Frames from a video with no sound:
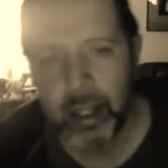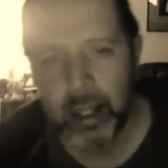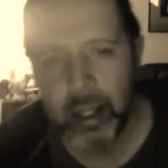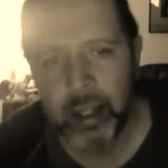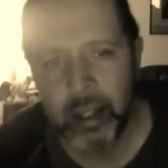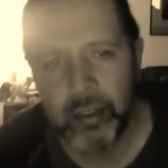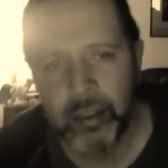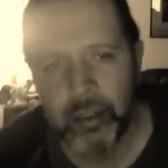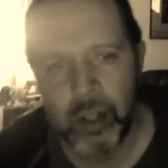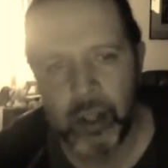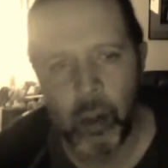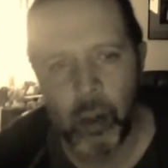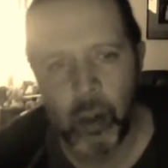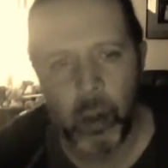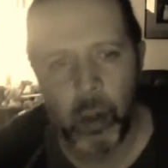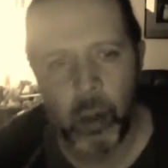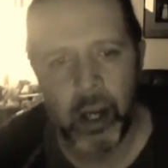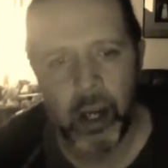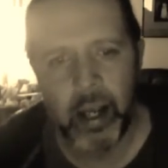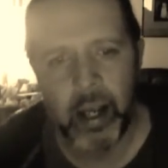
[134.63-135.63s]

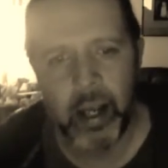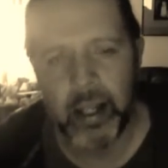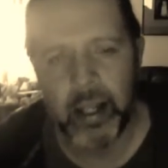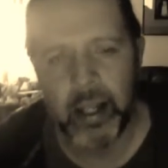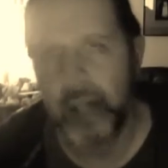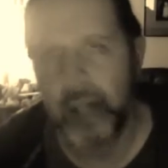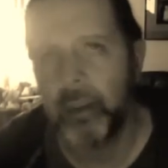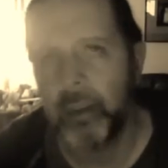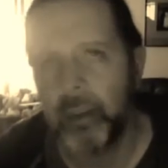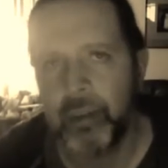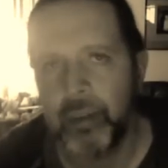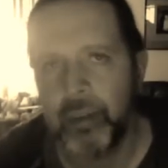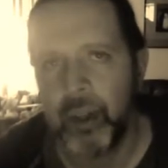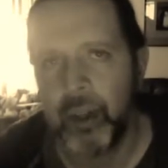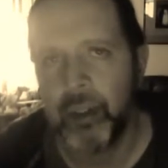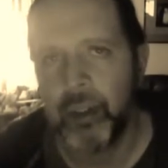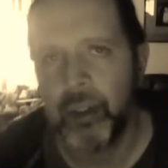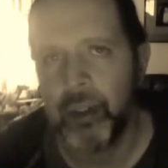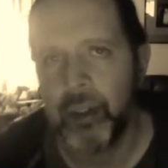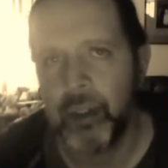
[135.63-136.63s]
So, uh, and Eddie Murphy
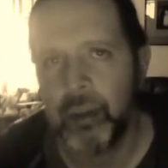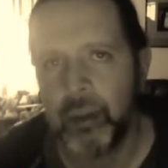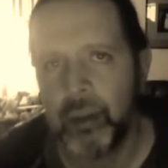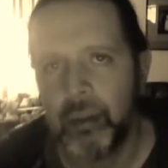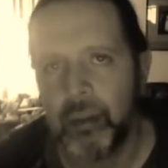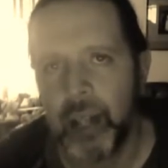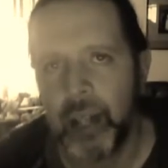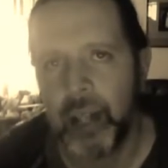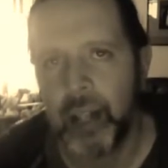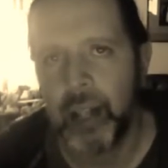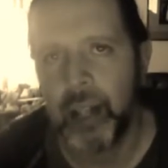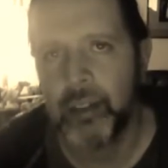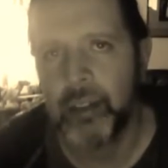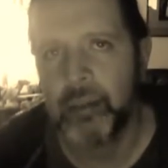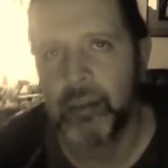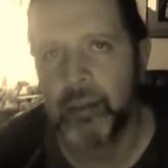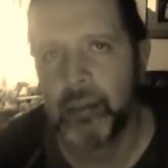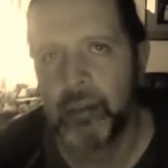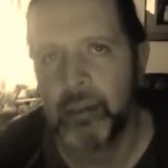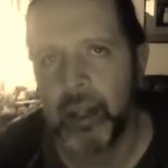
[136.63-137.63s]
also
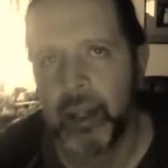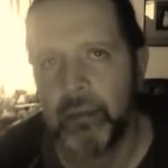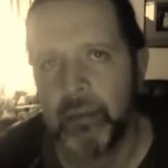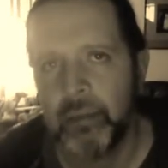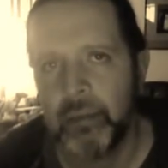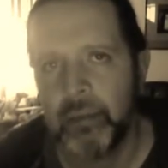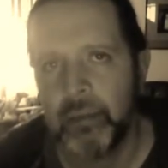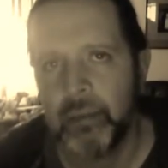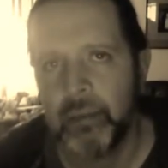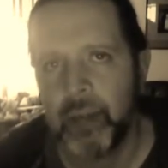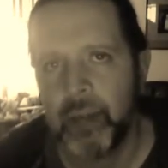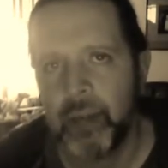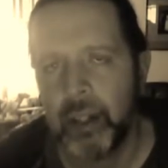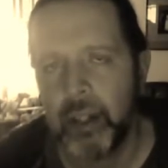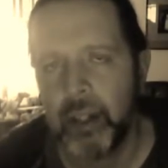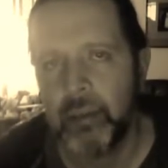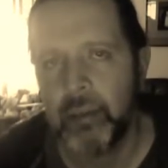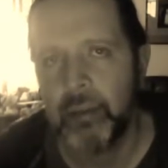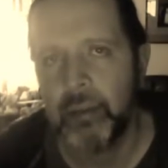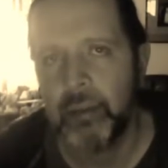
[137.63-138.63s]
has made fun
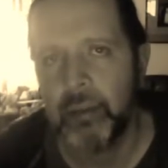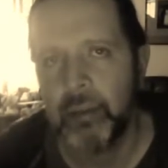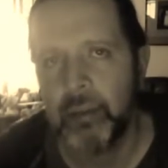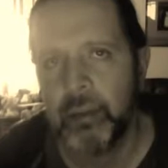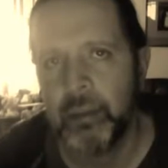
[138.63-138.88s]
of